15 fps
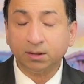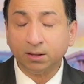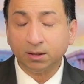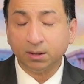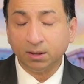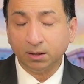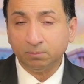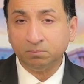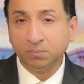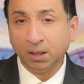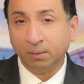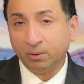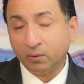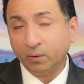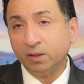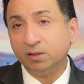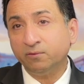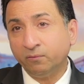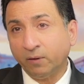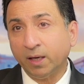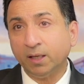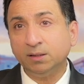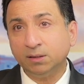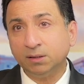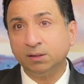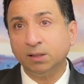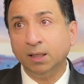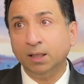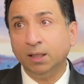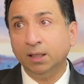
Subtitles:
the immigrants face